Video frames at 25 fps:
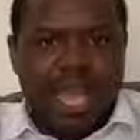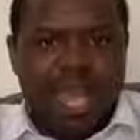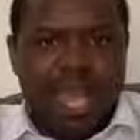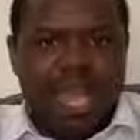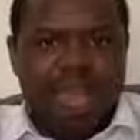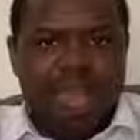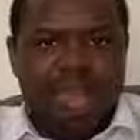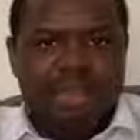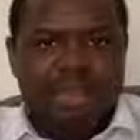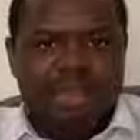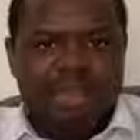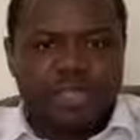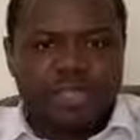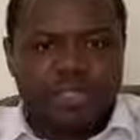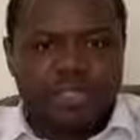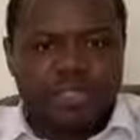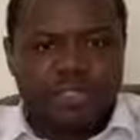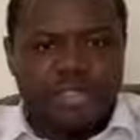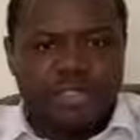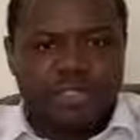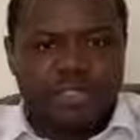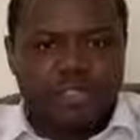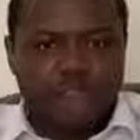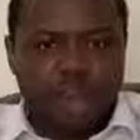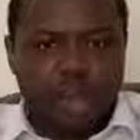I have
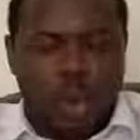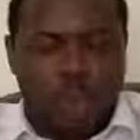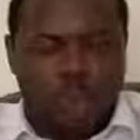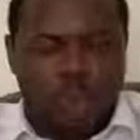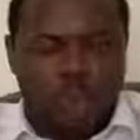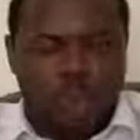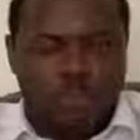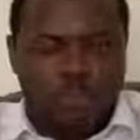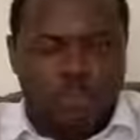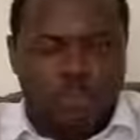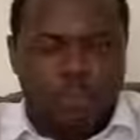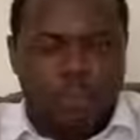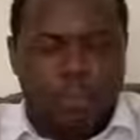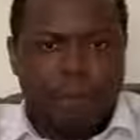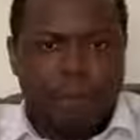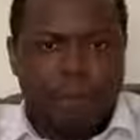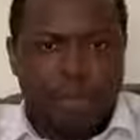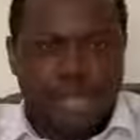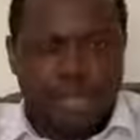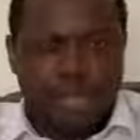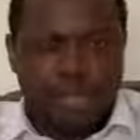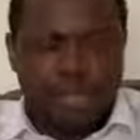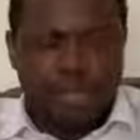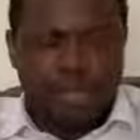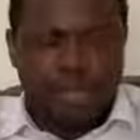received calls from
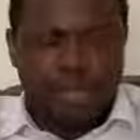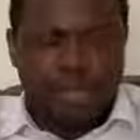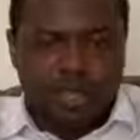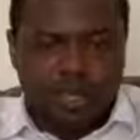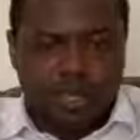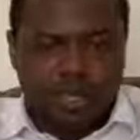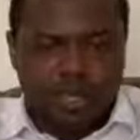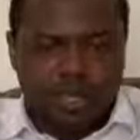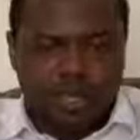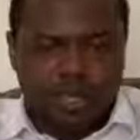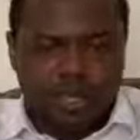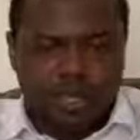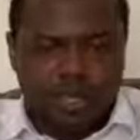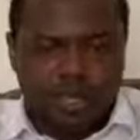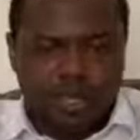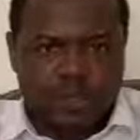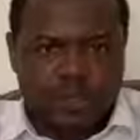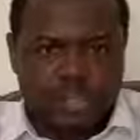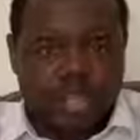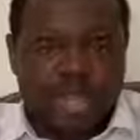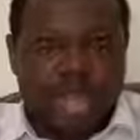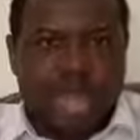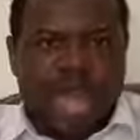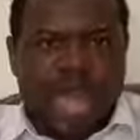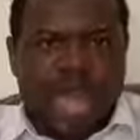medical
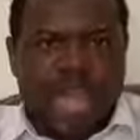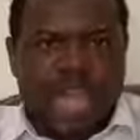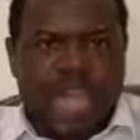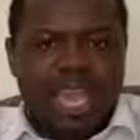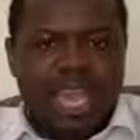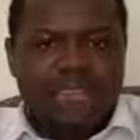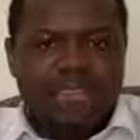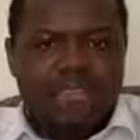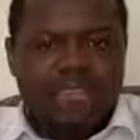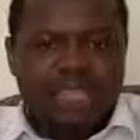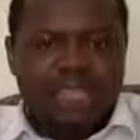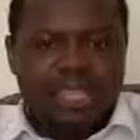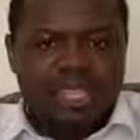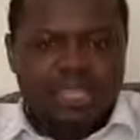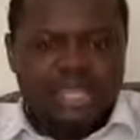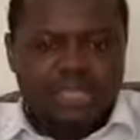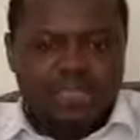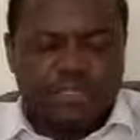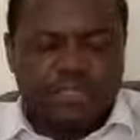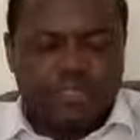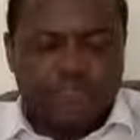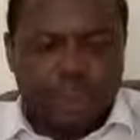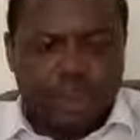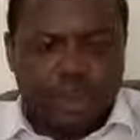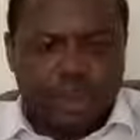doctors. I have
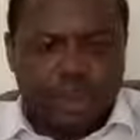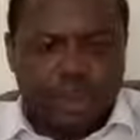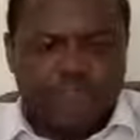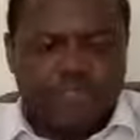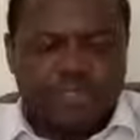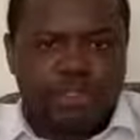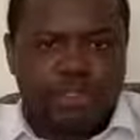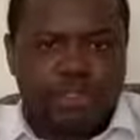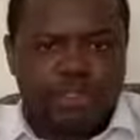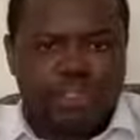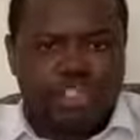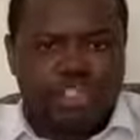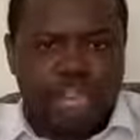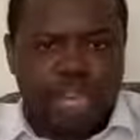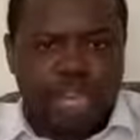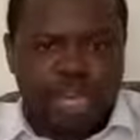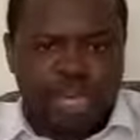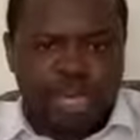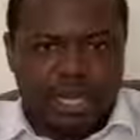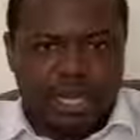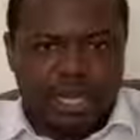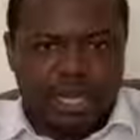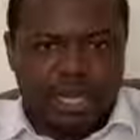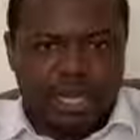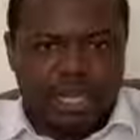received calls from
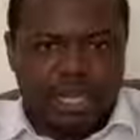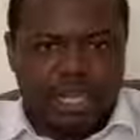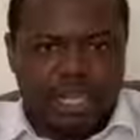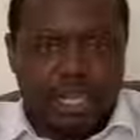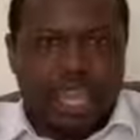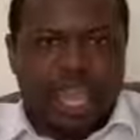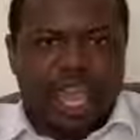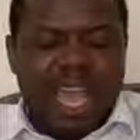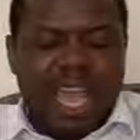journalists.